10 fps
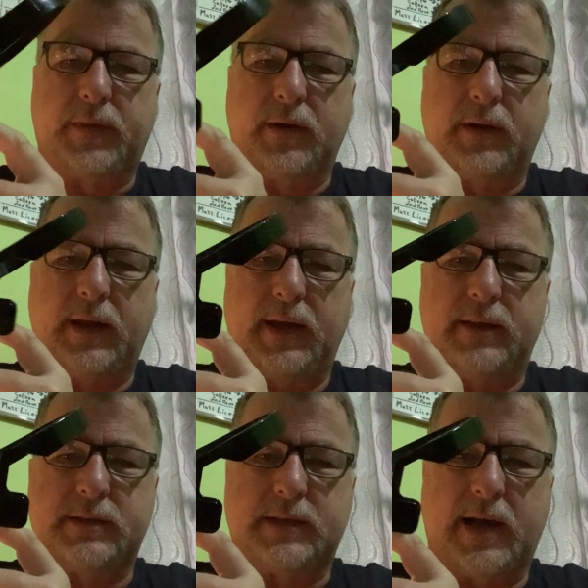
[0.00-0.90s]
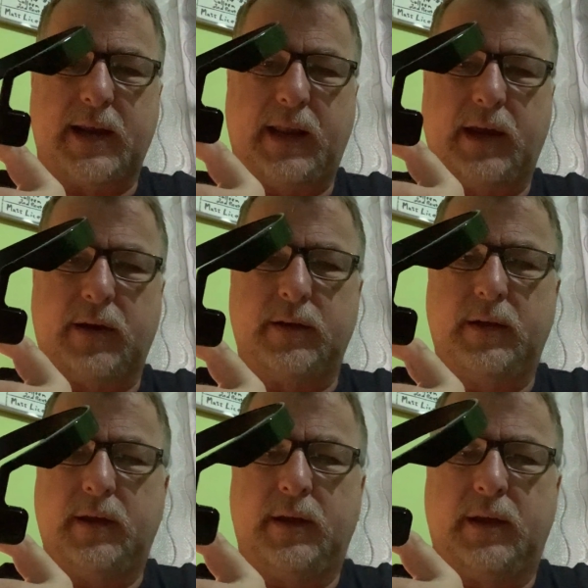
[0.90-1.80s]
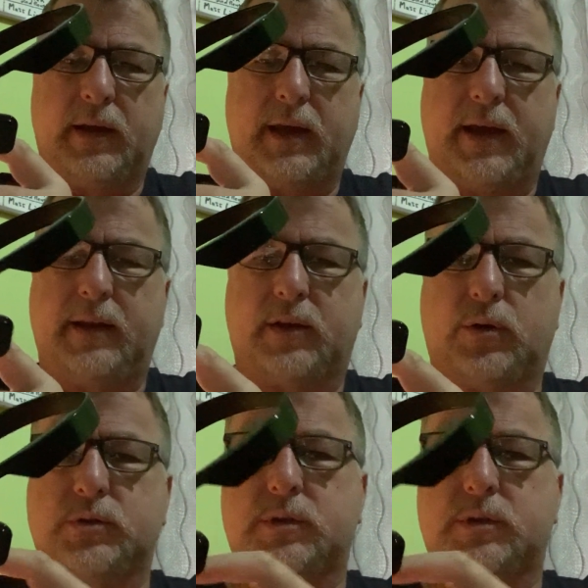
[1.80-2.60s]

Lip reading: thing on the inside here, and it